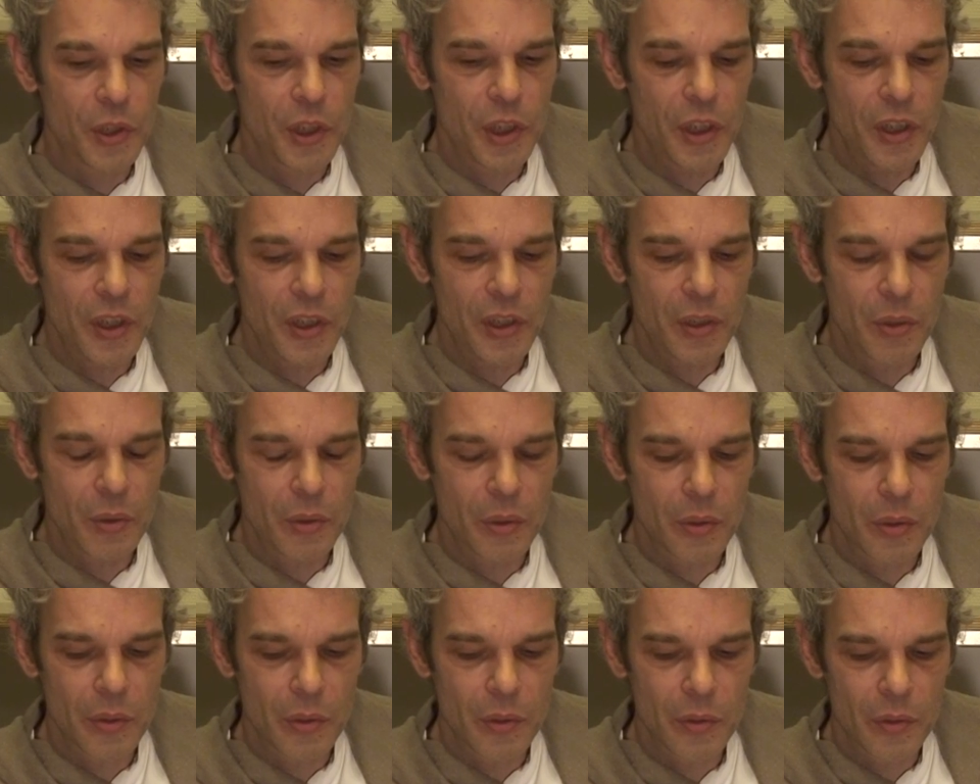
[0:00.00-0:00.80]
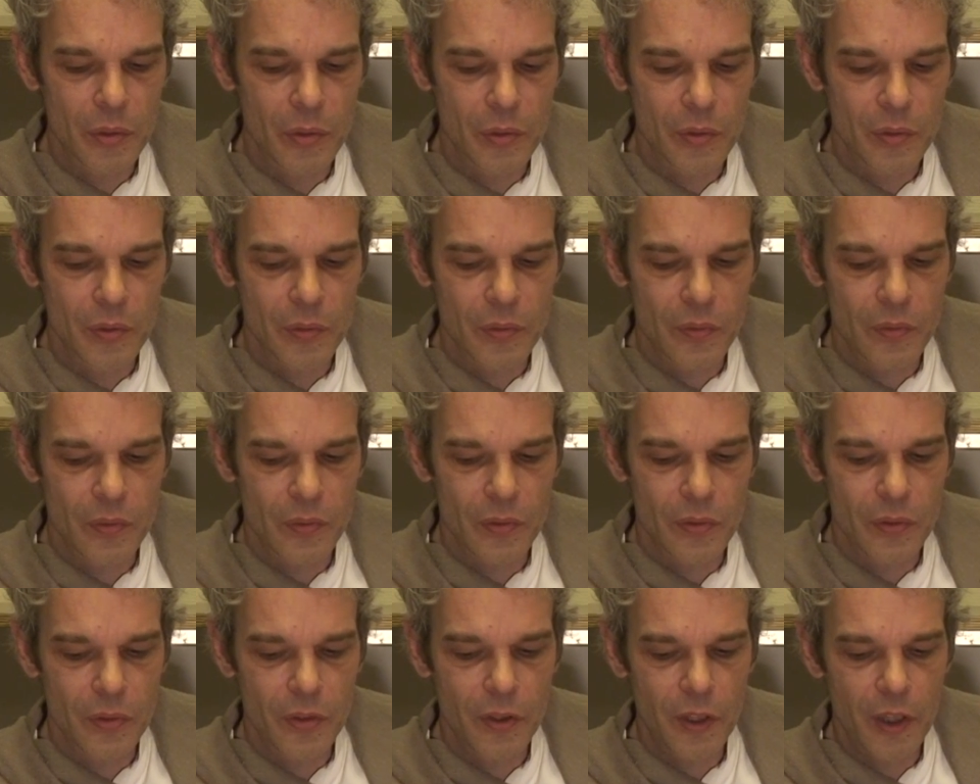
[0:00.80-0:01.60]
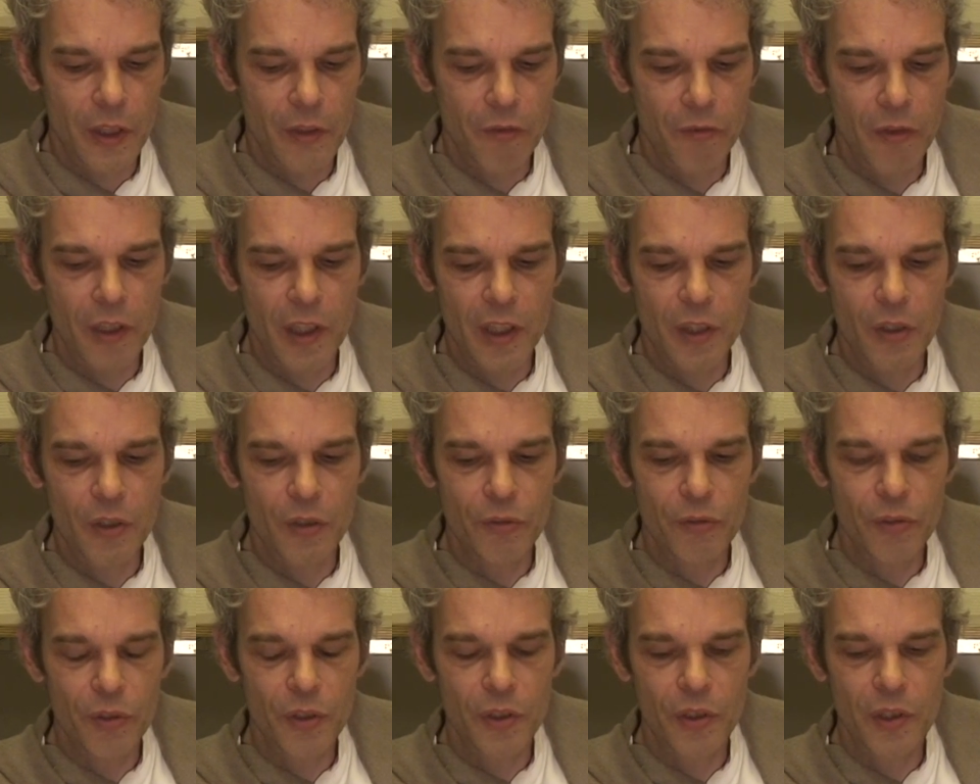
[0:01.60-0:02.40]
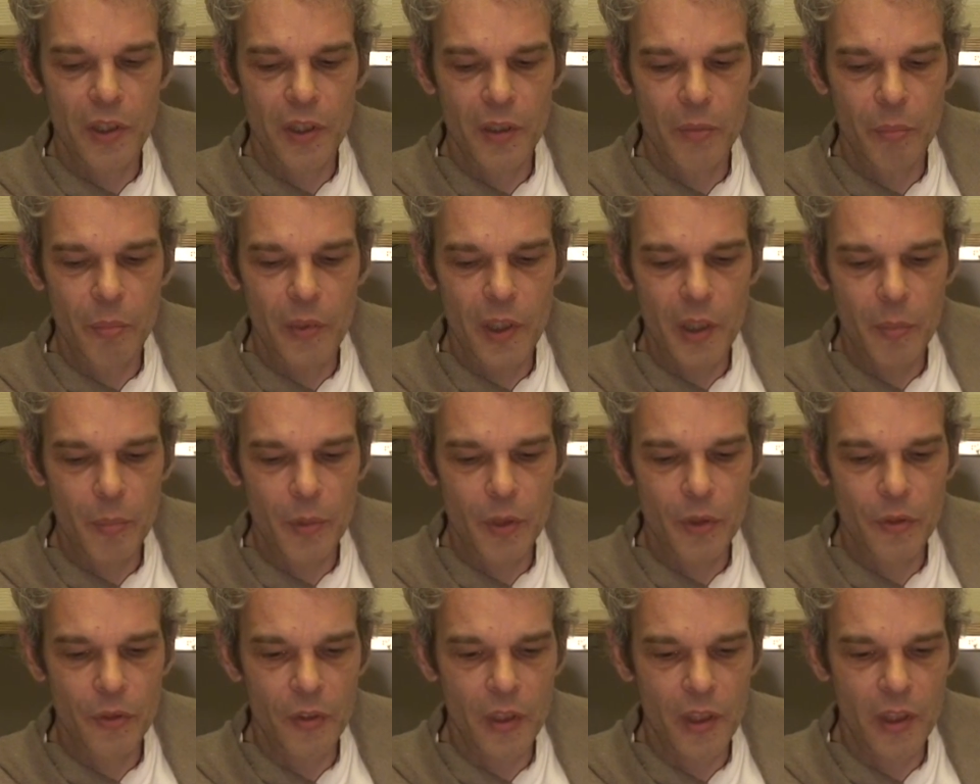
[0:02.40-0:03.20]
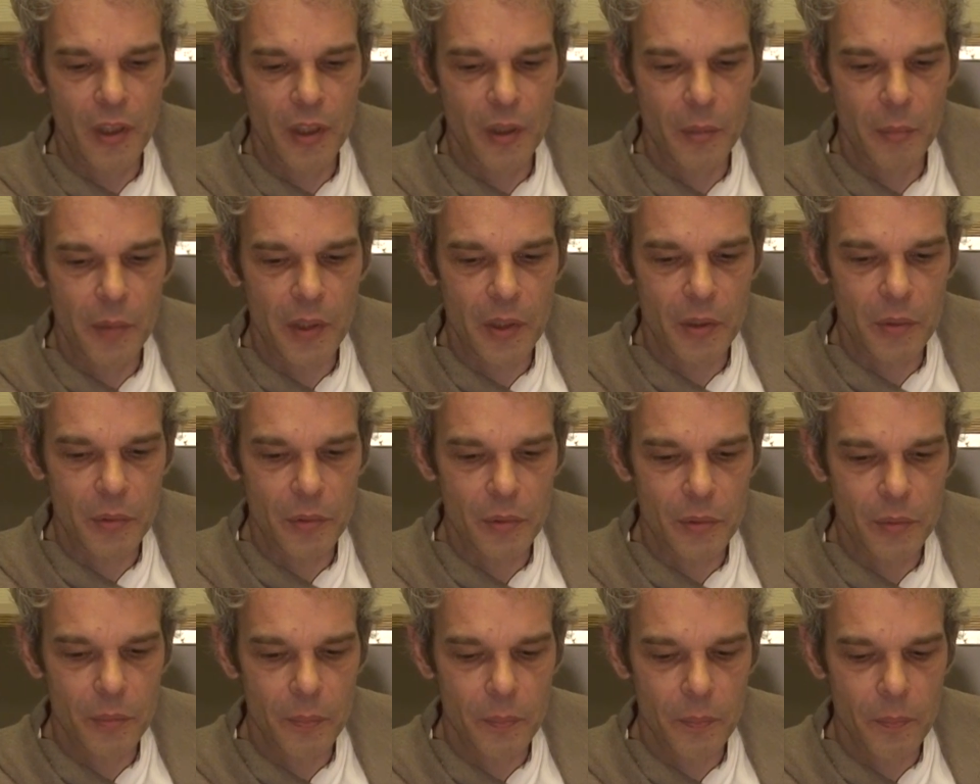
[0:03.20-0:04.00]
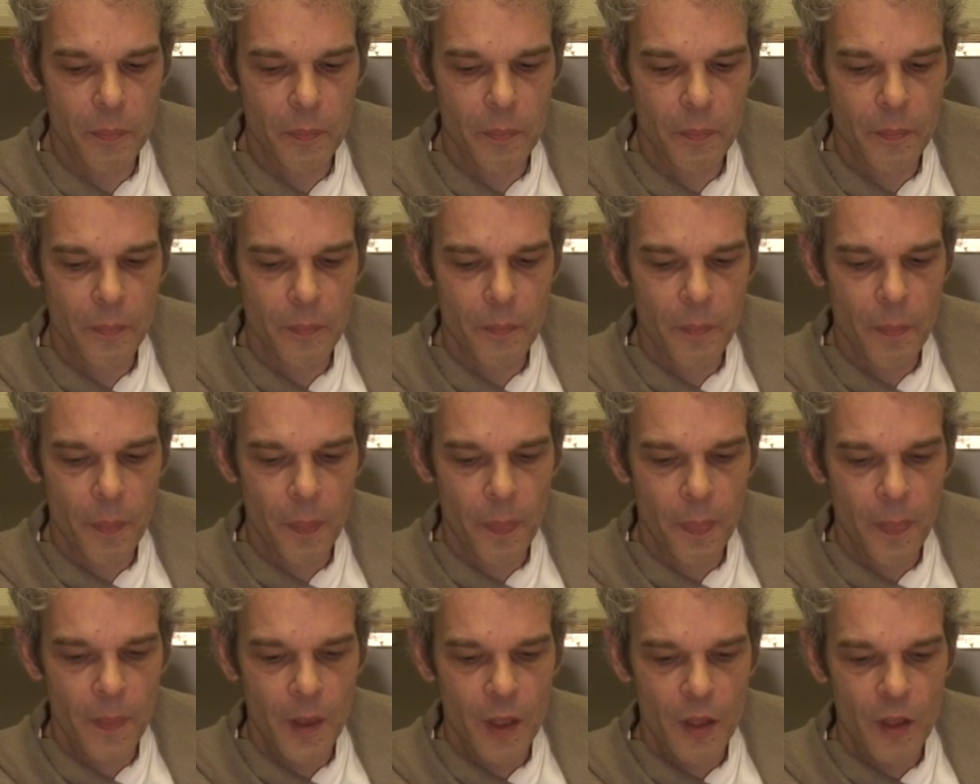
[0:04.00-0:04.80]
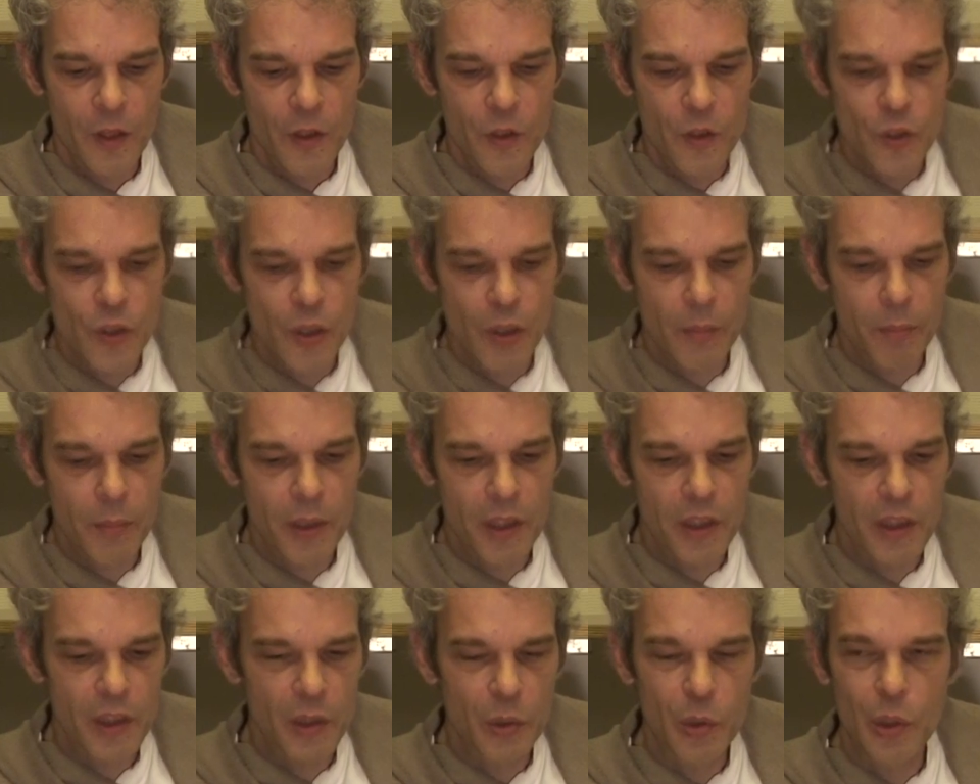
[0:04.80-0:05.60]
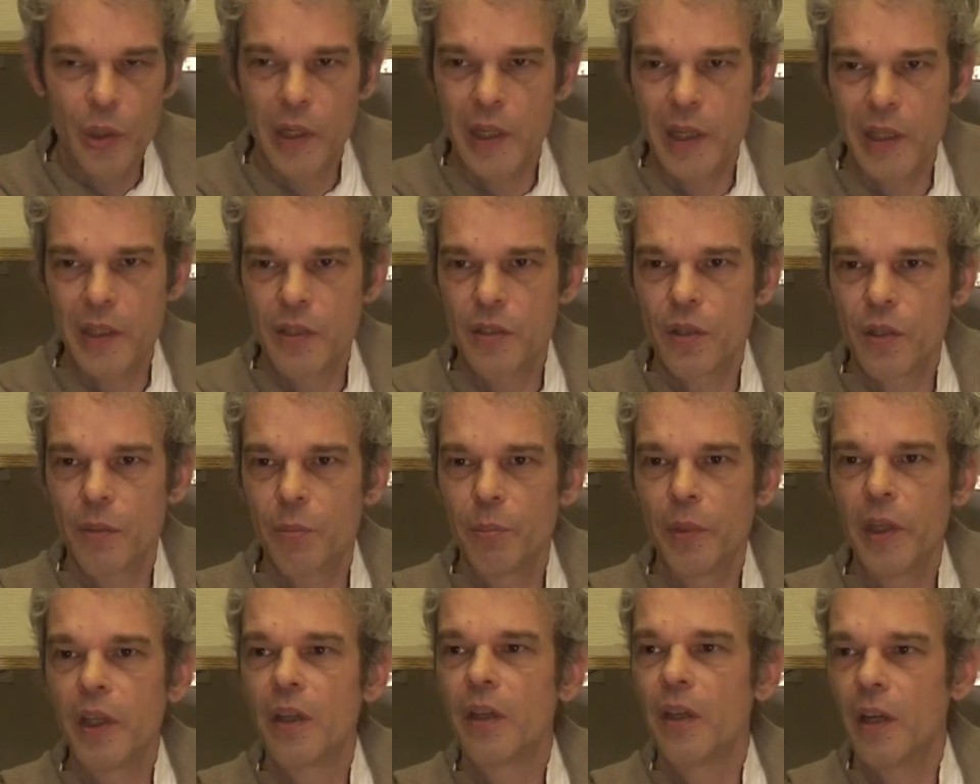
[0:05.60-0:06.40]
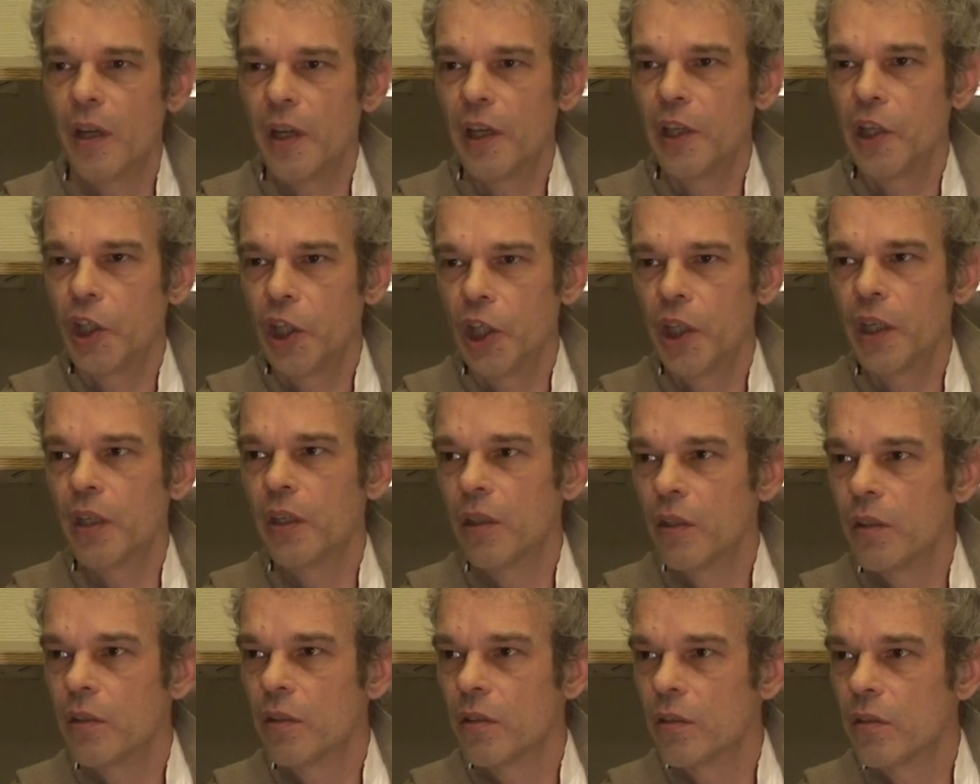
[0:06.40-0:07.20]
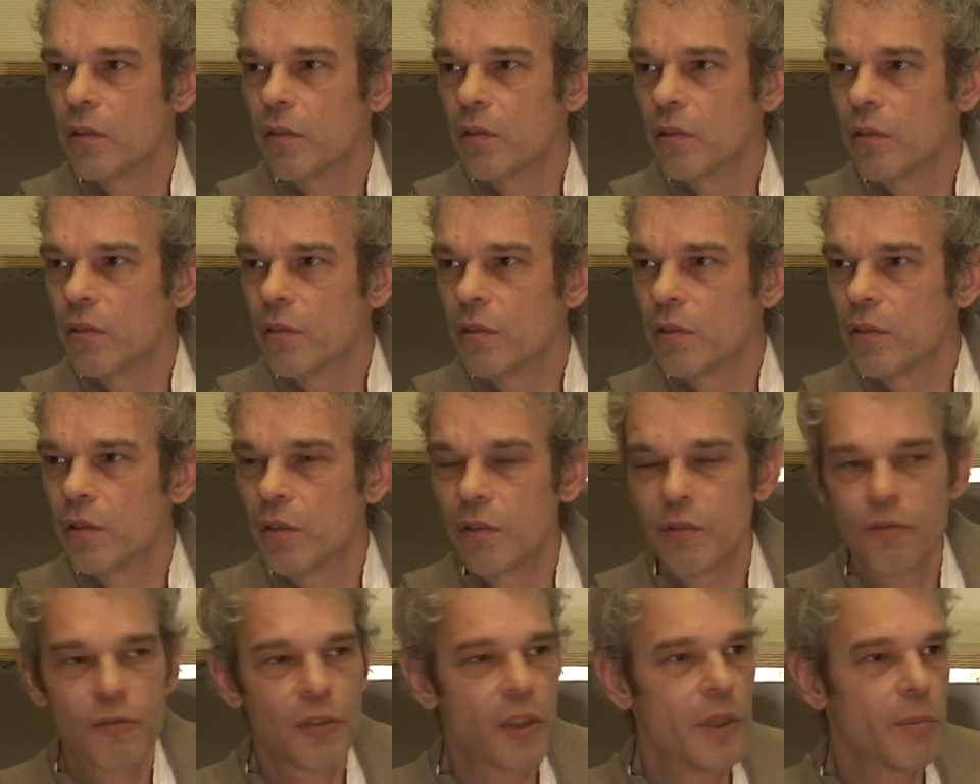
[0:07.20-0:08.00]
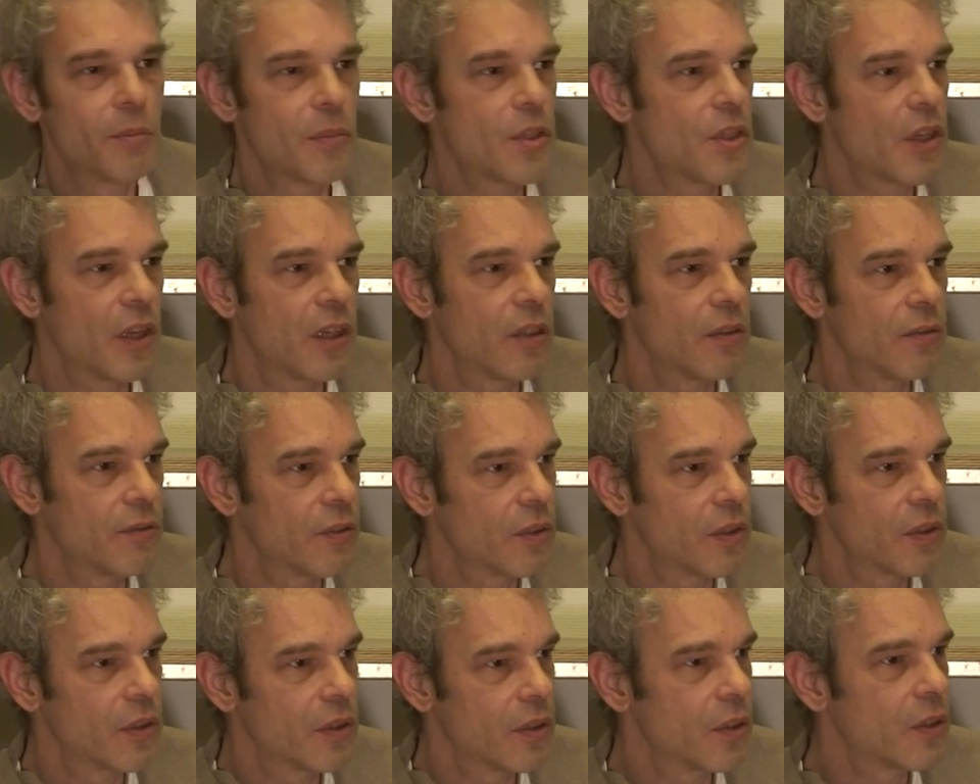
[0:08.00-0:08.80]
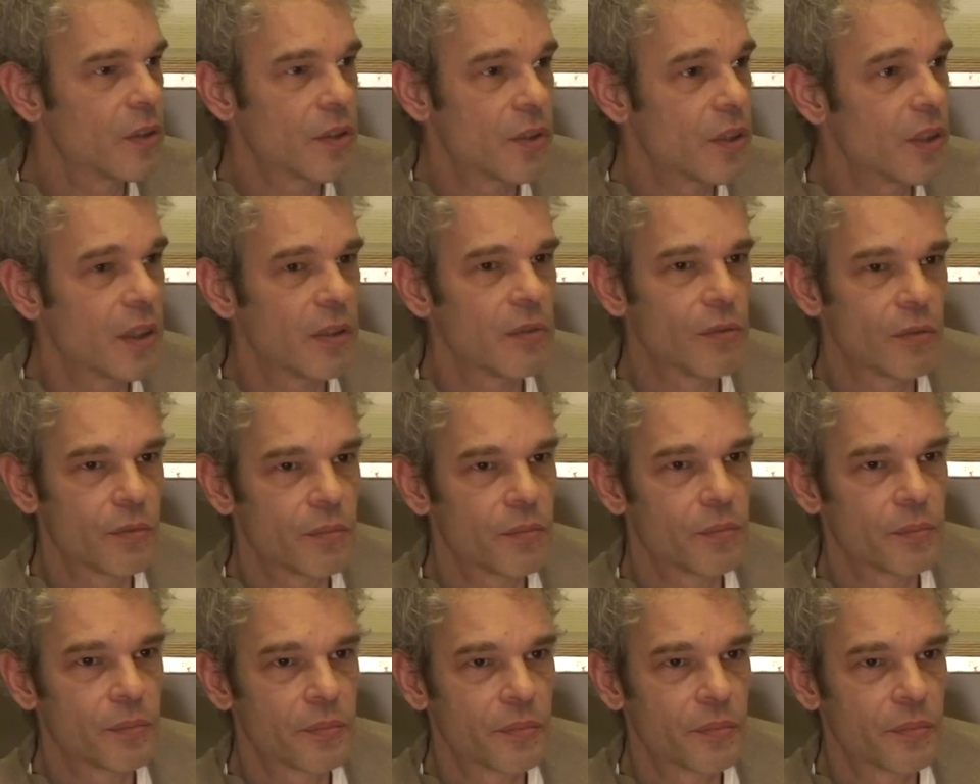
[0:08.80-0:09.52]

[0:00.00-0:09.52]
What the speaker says: the ego, and very often then people think about somebody who has a big idea of himself or herself.